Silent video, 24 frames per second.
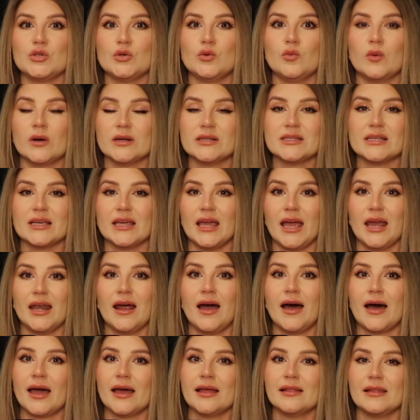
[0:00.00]
to once again
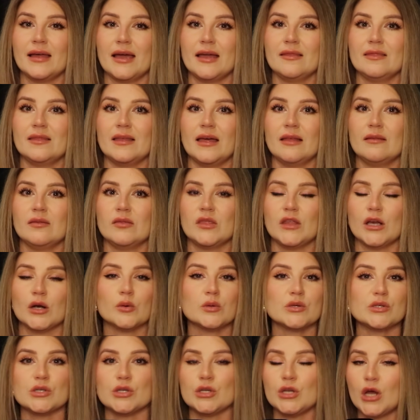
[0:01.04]
highlight that there
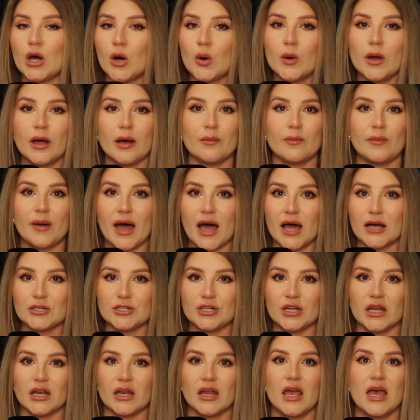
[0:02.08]
was no
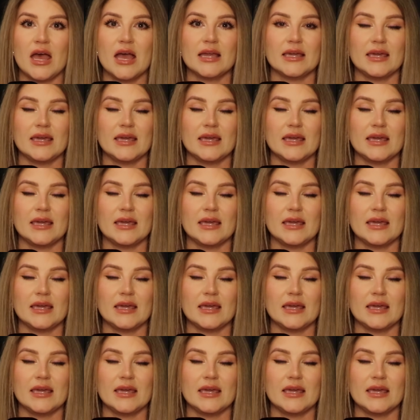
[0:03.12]
compassion,